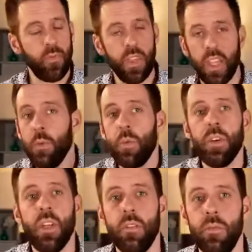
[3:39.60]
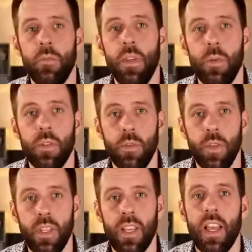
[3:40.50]
And what are people
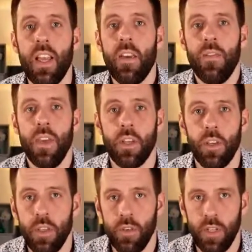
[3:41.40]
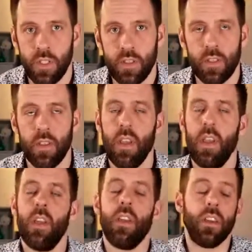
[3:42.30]
doing? They're curious.
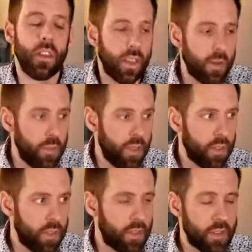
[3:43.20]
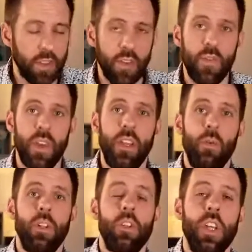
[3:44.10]
That means they
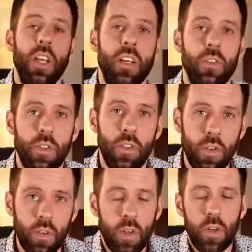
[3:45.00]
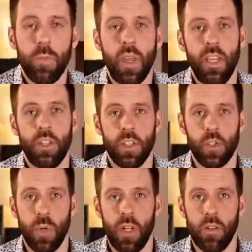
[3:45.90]
will check out your page
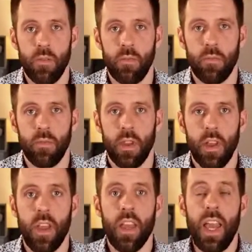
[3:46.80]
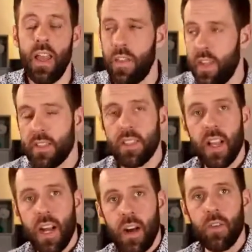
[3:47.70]
as well. And that's
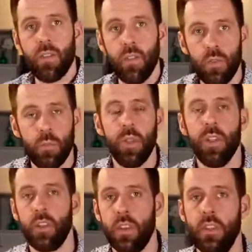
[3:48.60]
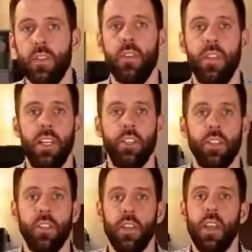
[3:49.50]
how you build these
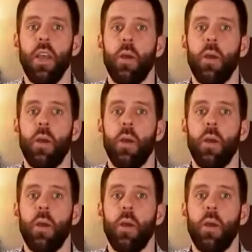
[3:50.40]
connections.